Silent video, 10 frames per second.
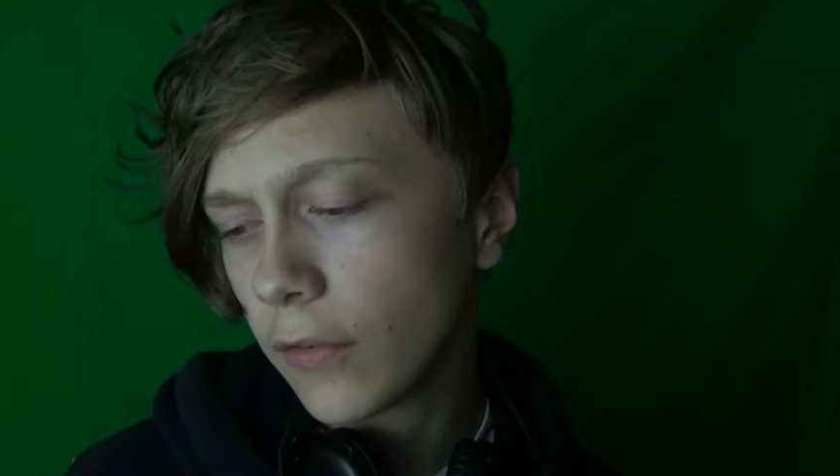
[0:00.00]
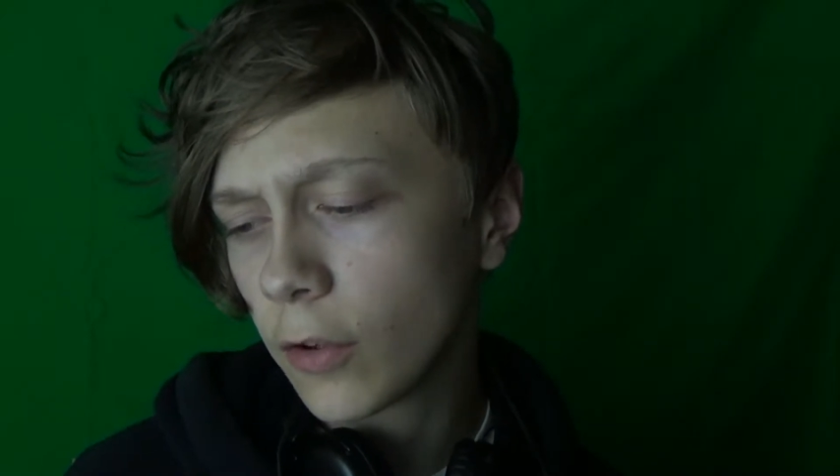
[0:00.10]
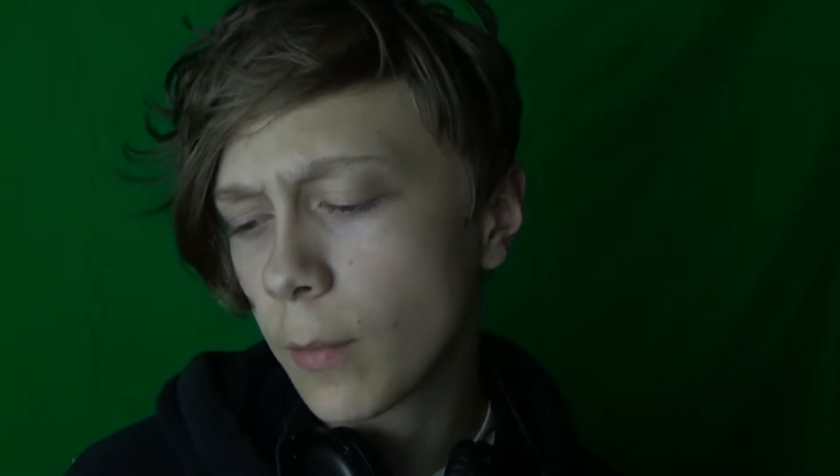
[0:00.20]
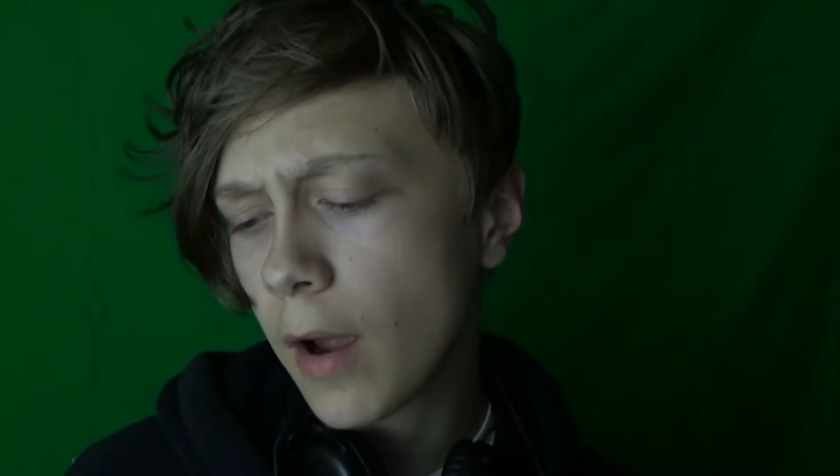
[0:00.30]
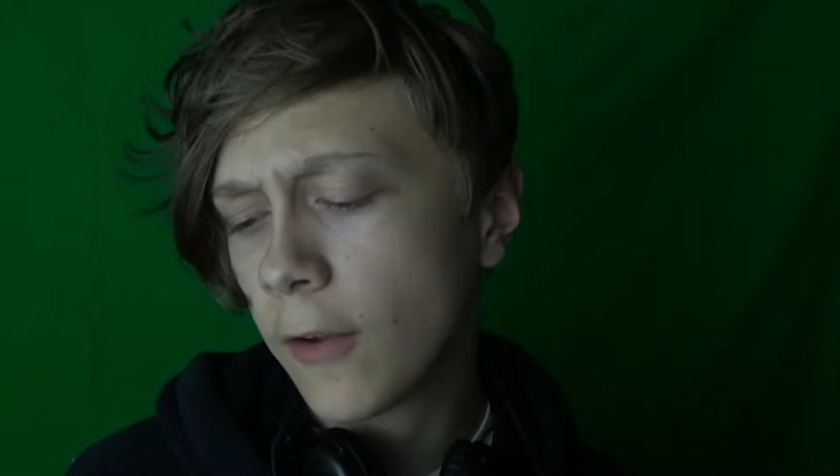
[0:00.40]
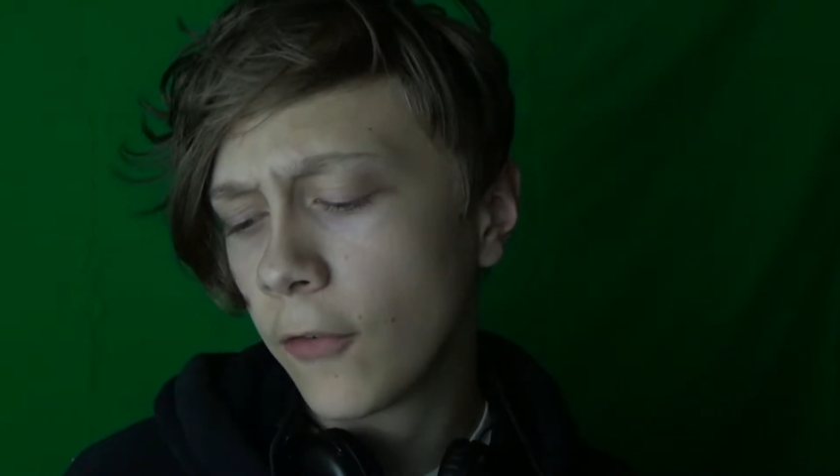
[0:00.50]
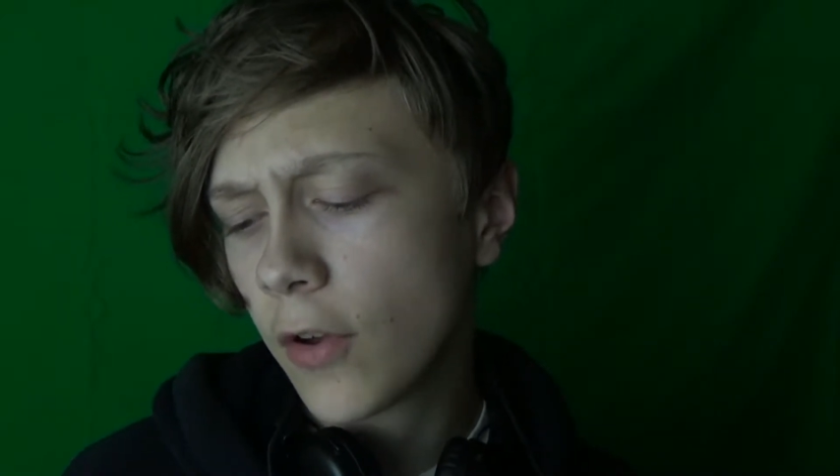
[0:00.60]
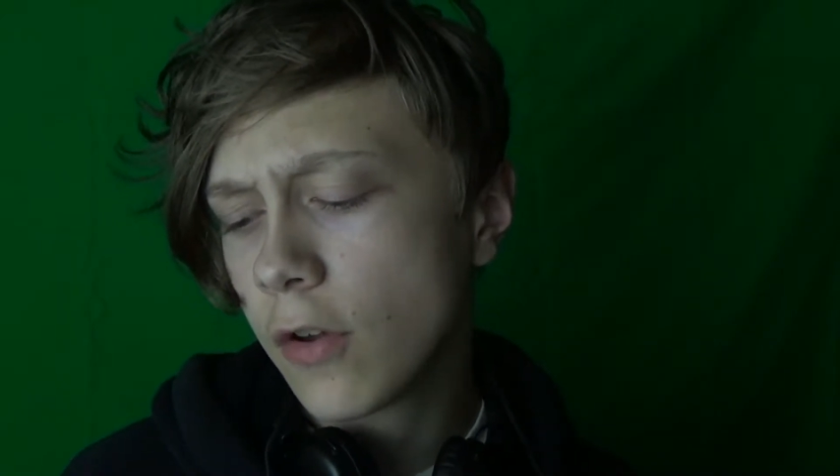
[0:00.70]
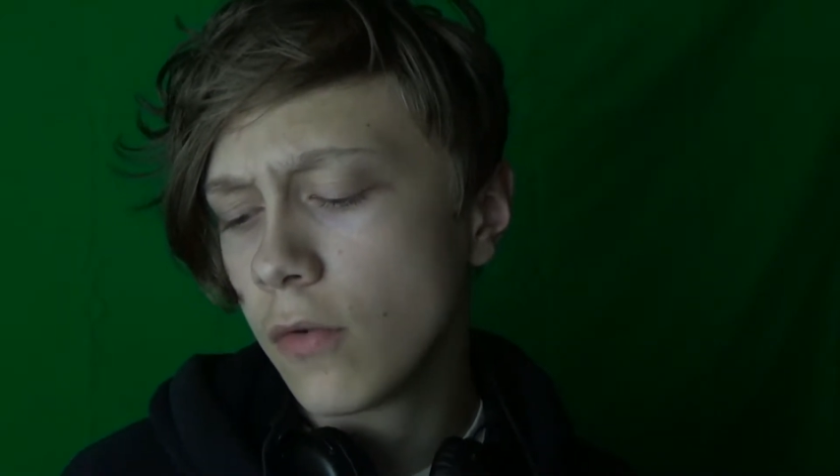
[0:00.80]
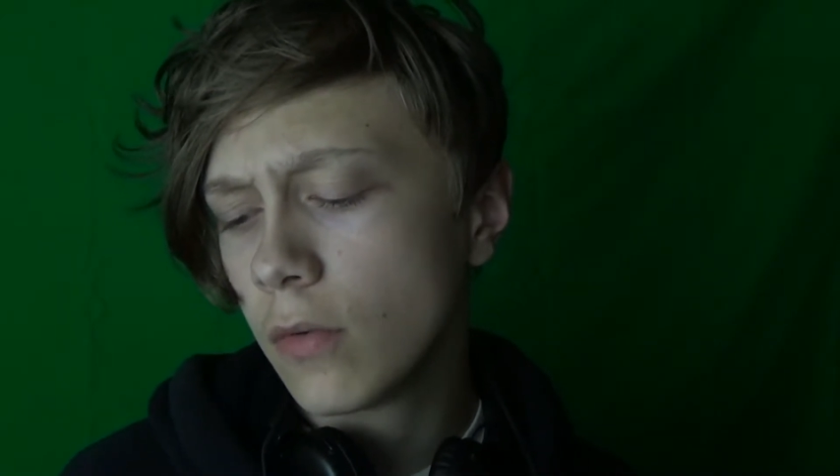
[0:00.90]
for my
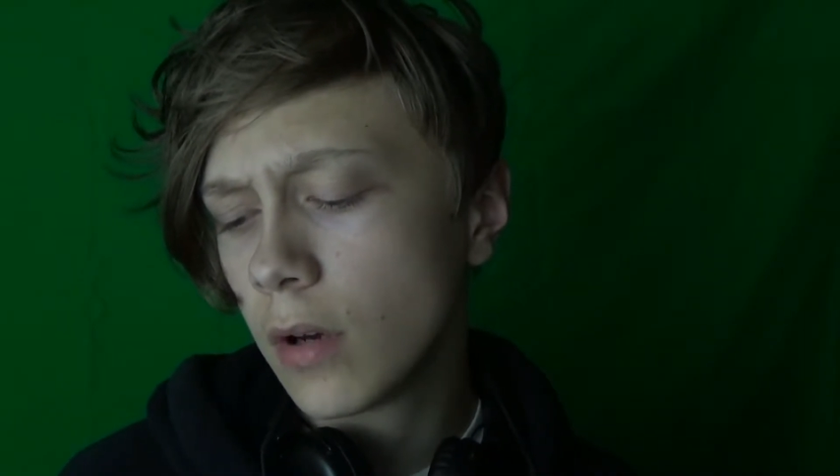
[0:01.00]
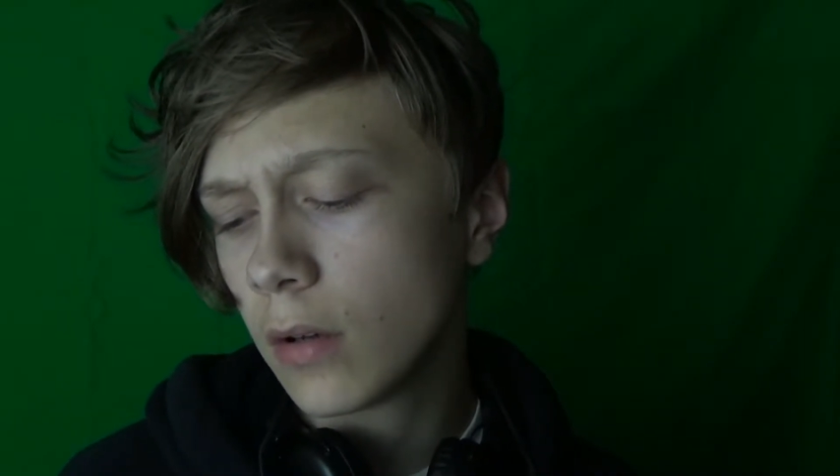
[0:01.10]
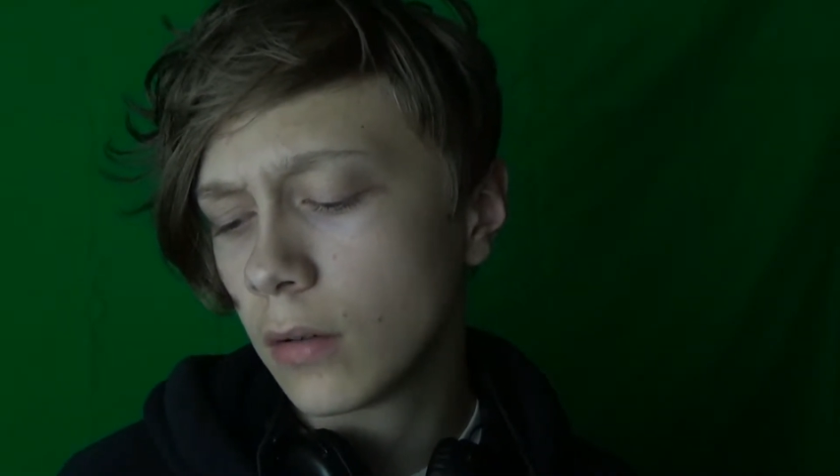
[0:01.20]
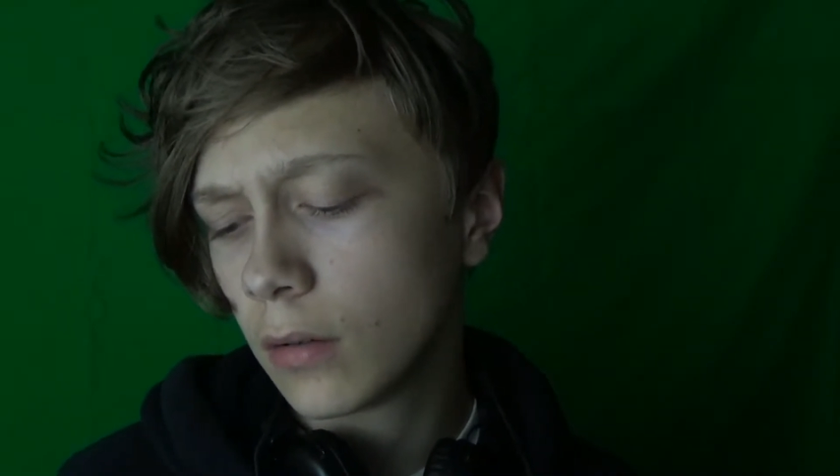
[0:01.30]
phone.